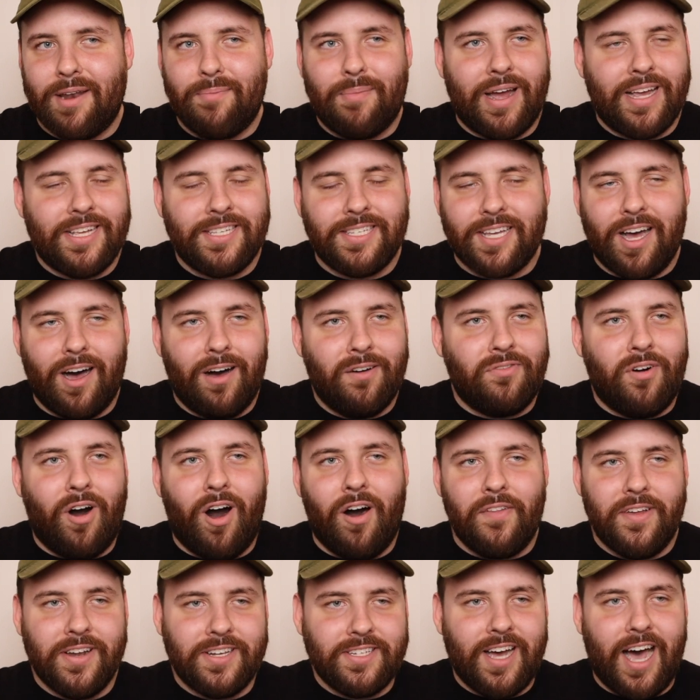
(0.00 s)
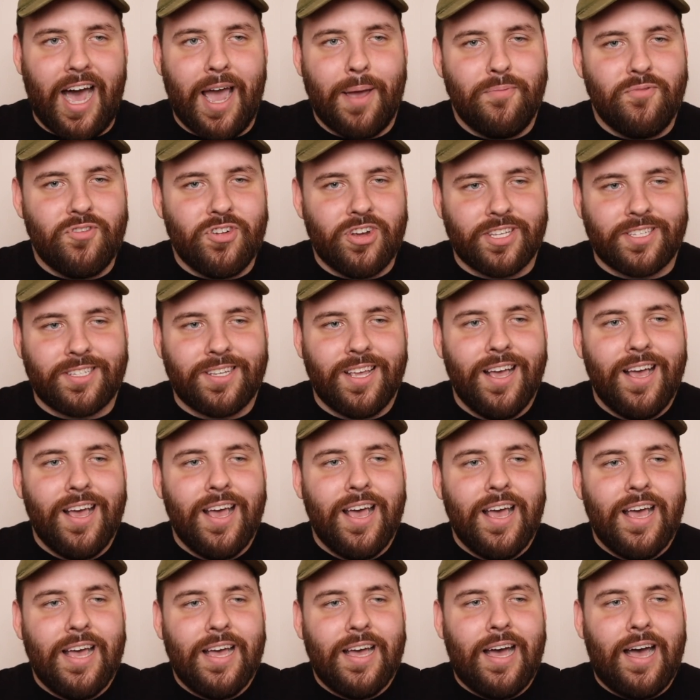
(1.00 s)
and myself all the time just
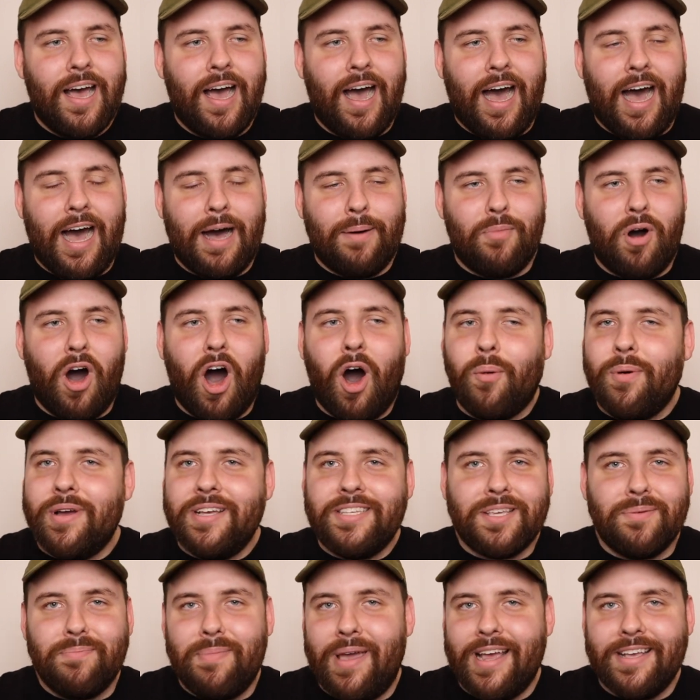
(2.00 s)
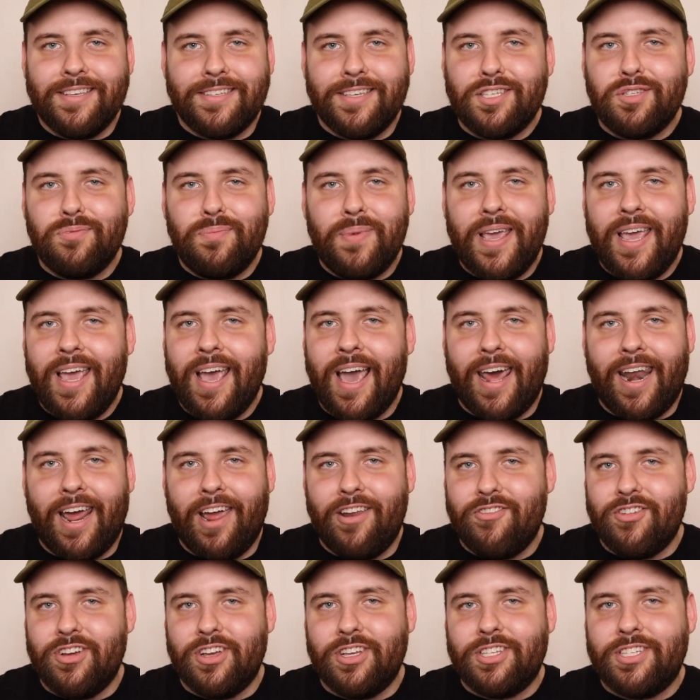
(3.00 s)
always amazes me, and
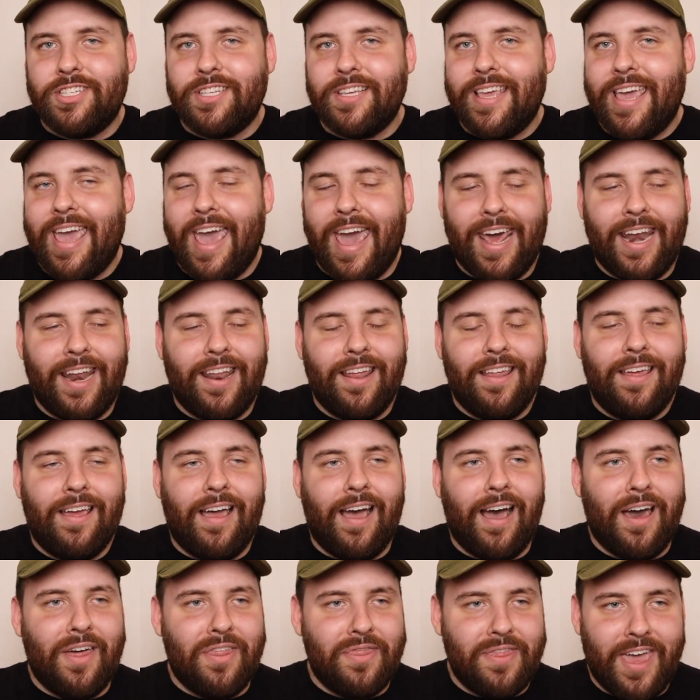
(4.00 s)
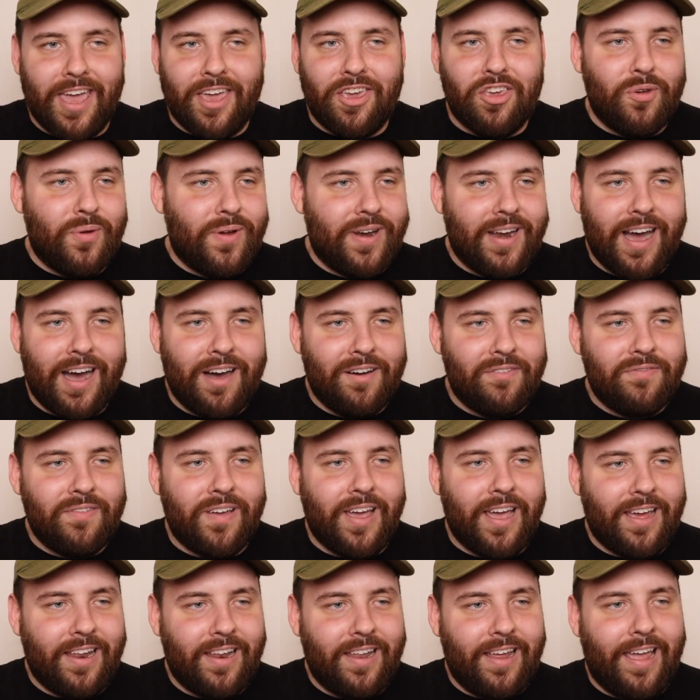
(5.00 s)
I just can't thank you
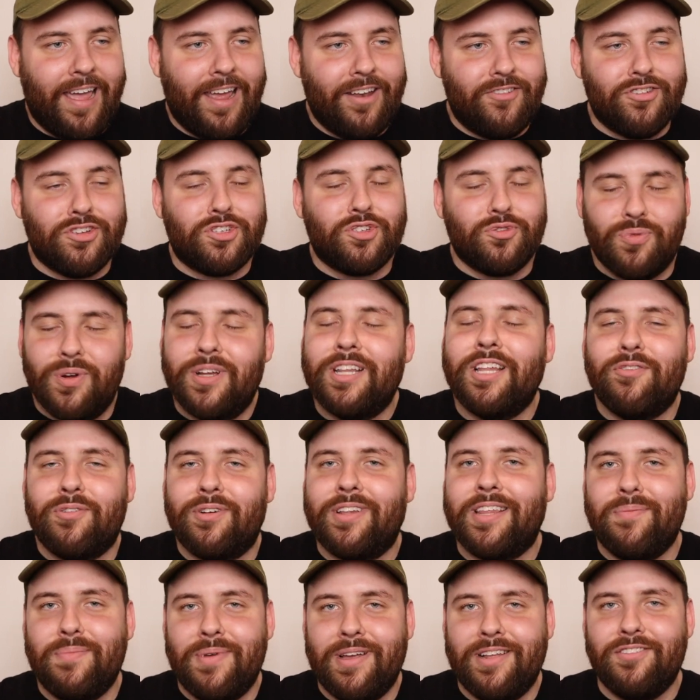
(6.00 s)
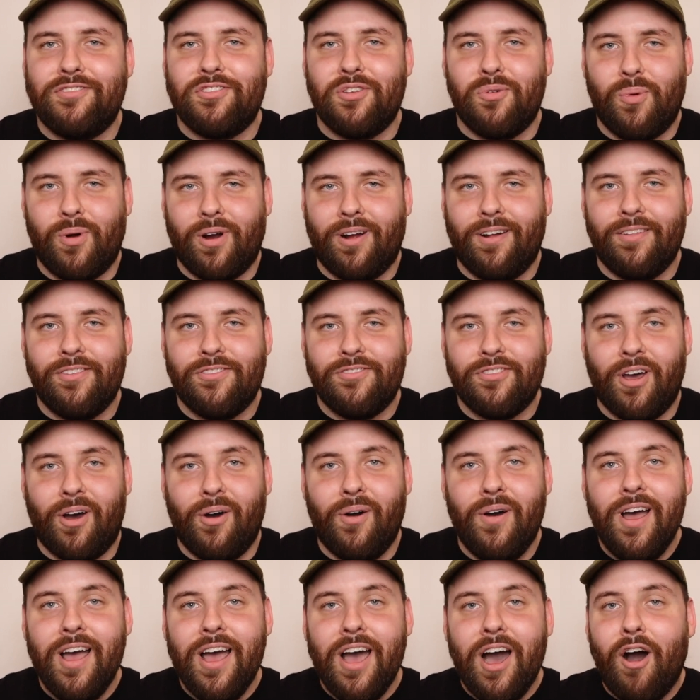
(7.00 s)
enough. It just really, really means the world.
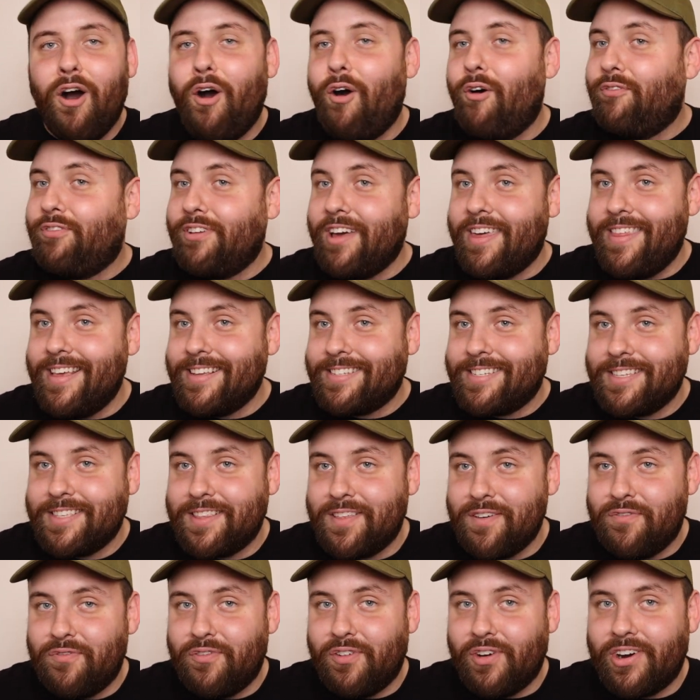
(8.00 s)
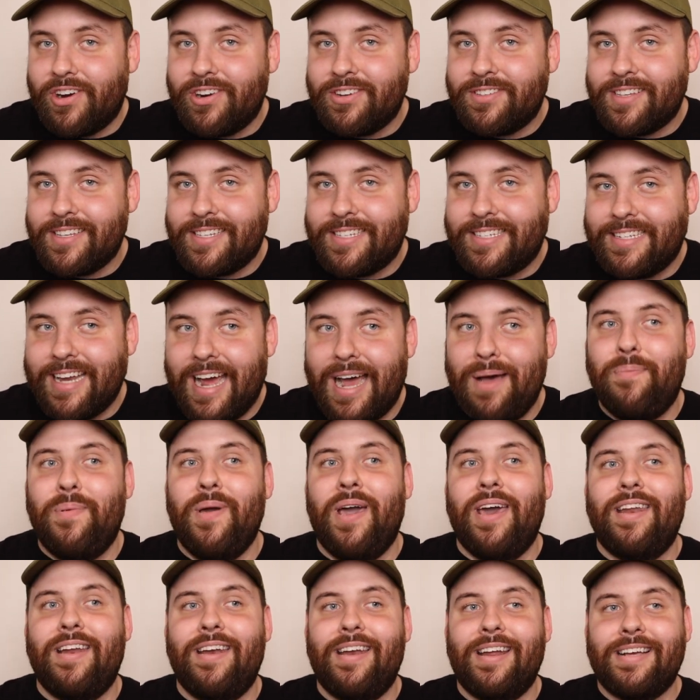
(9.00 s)
So hopefully this is the first
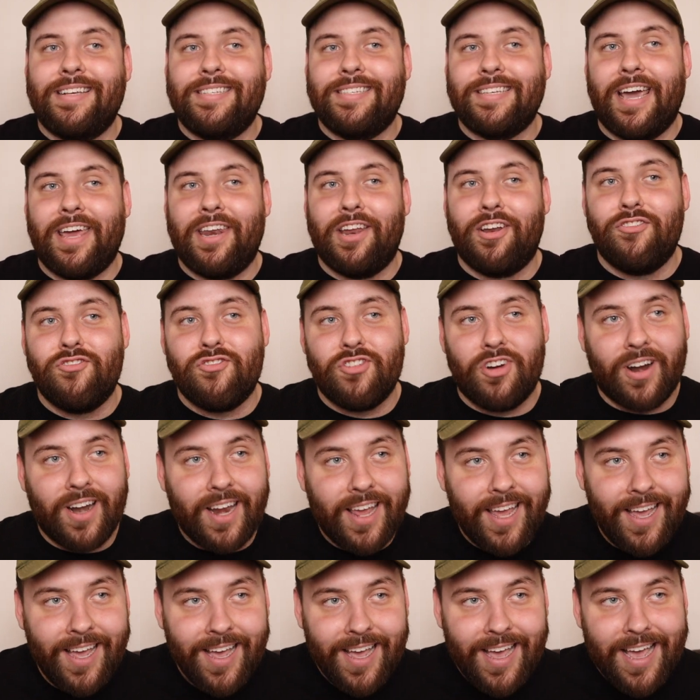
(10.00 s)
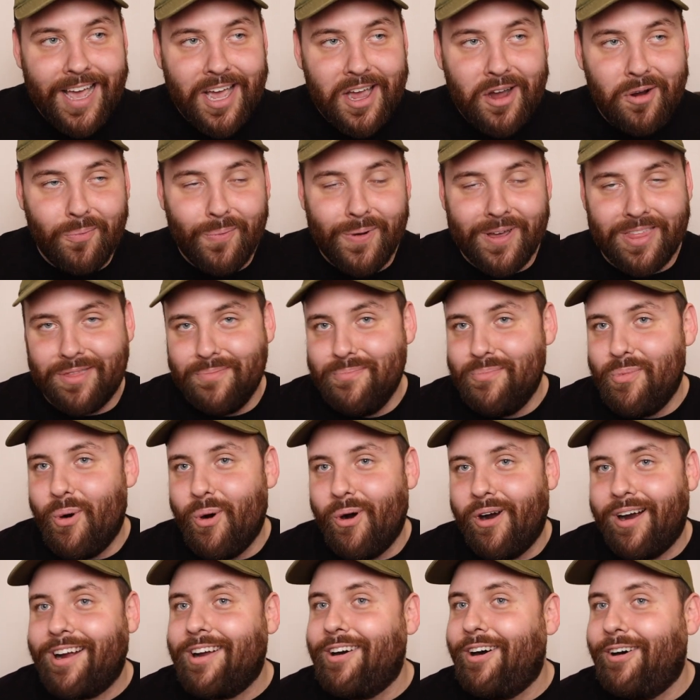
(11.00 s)
step in an exciting journey with
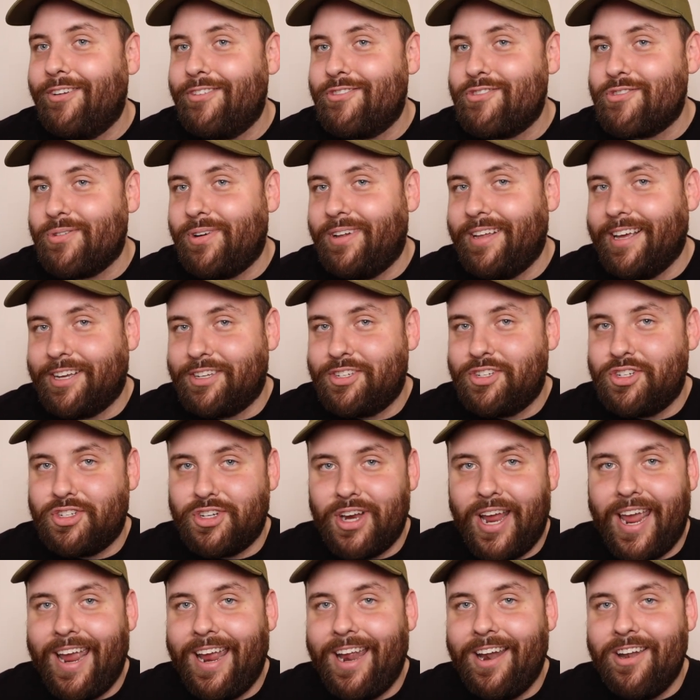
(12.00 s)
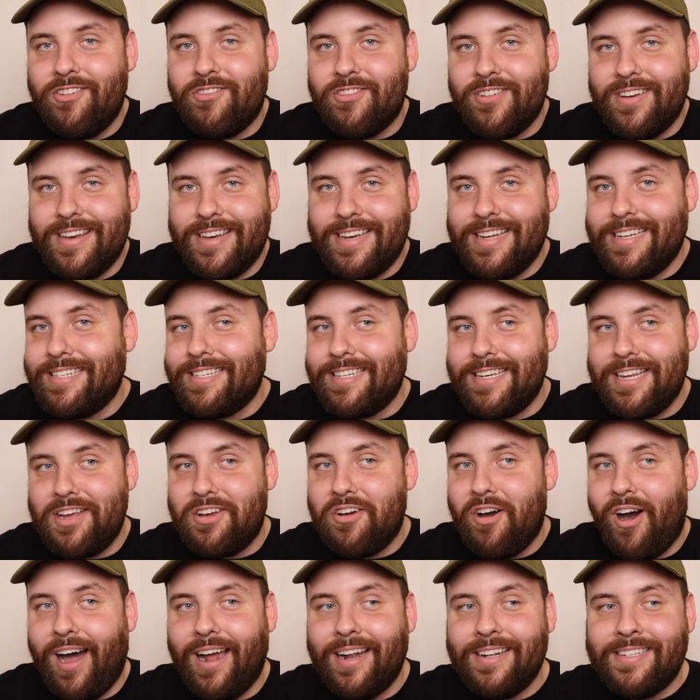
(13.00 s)
more cultural exchange Disney
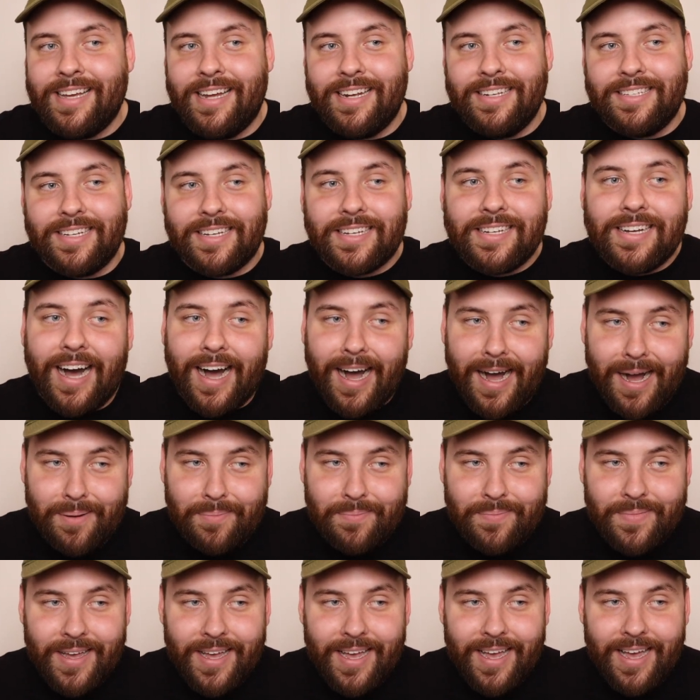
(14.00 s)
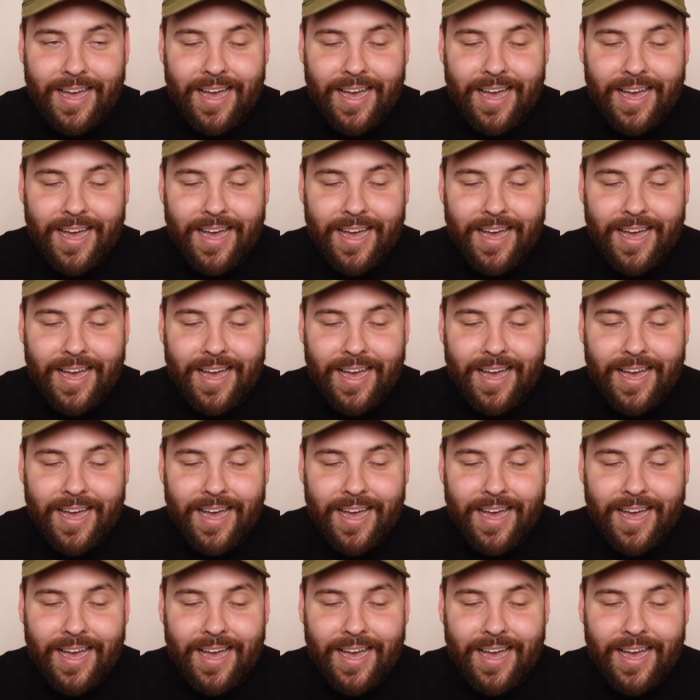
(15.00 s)
content to come.